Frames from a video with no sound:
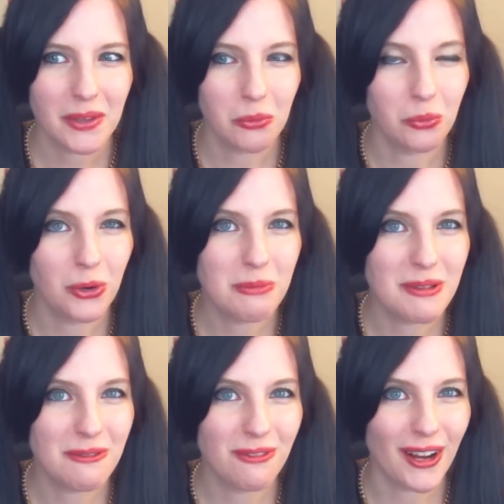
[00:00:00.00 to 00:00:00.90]
would
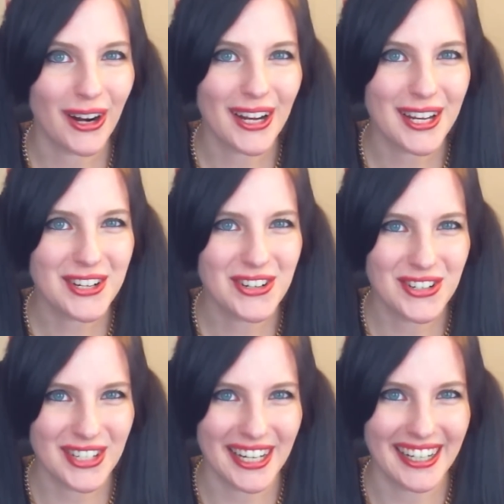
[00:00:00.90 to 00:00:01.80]
be very
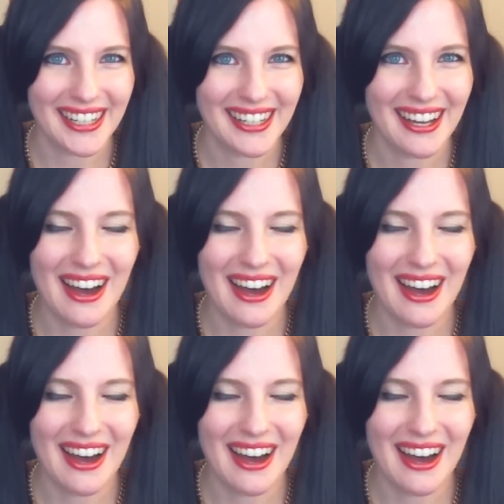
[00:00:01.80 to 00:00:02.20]
interesting.